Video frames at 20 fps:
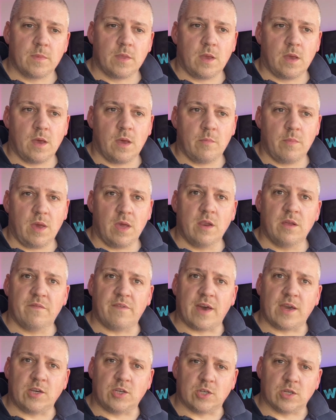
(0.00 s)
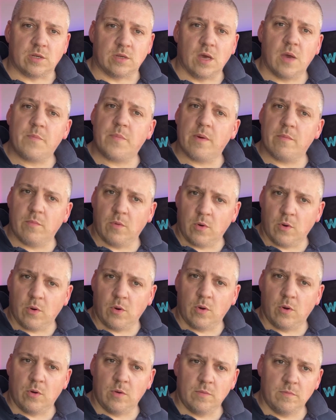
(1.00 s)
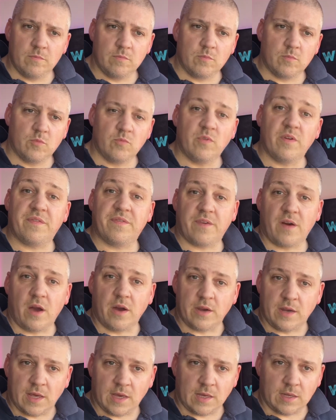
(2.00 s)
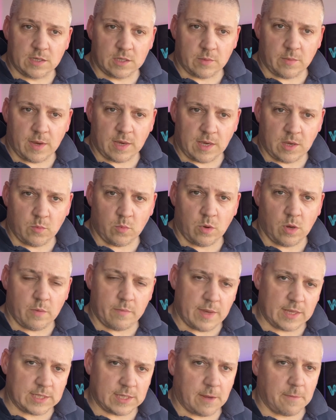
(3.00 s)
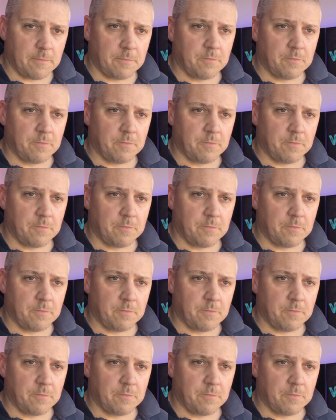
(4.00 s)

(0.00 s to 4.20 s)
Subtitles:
innovation, a bit more refining to make it work better.